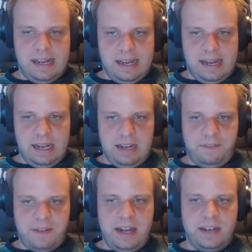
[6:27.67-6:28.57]

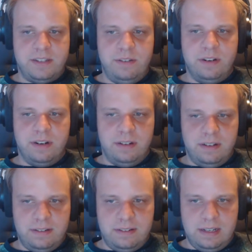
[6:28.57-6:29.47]
find it
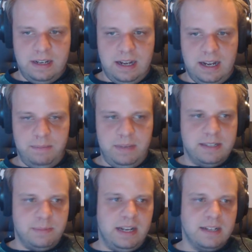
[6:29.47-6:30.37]
sooner
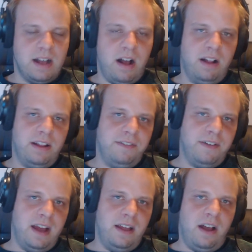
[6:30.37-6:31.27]
is because
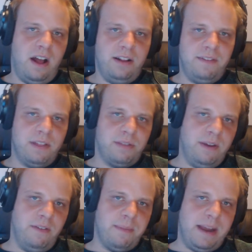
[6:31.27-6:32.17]
all of the
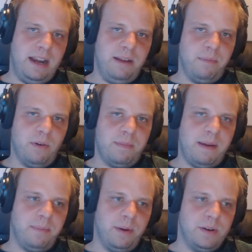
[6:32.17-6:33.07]
three remaining board
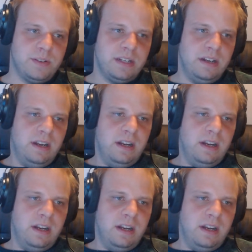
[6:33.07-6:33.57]
members